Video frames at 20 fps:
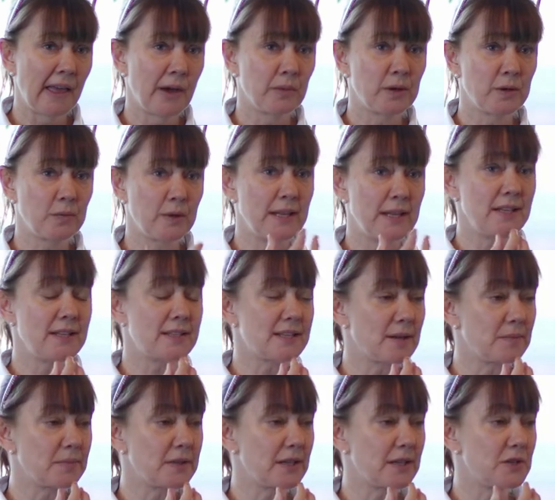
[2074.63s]
when we eat
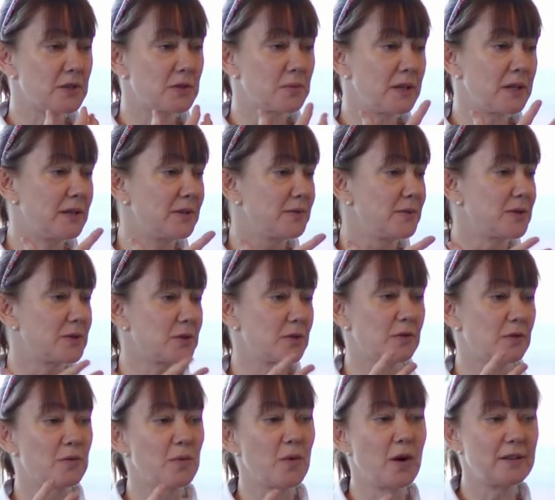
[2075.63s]
something sweet, we sort
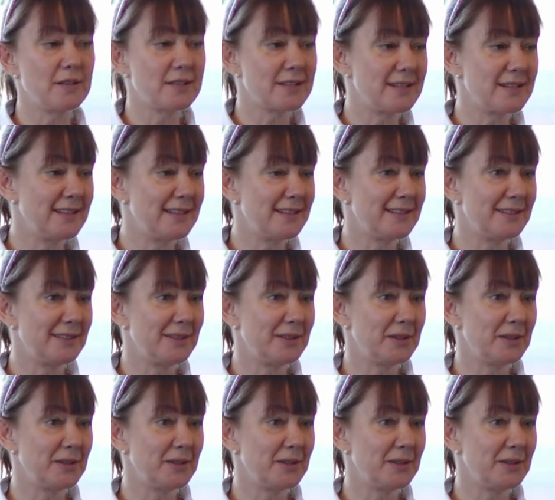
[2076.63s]
of want to eat it,